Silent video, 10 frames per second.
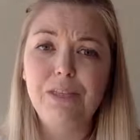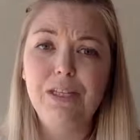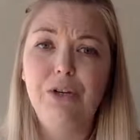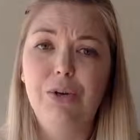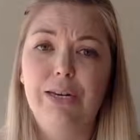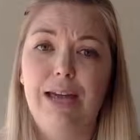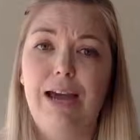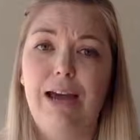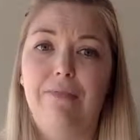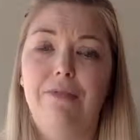you're going to
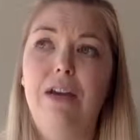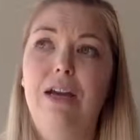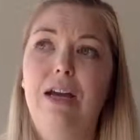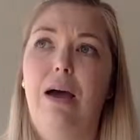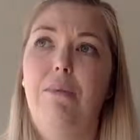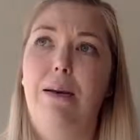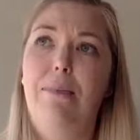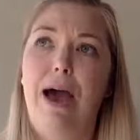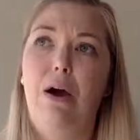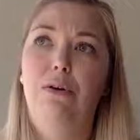have
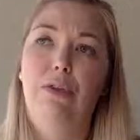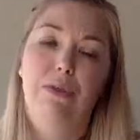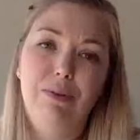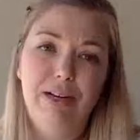about 3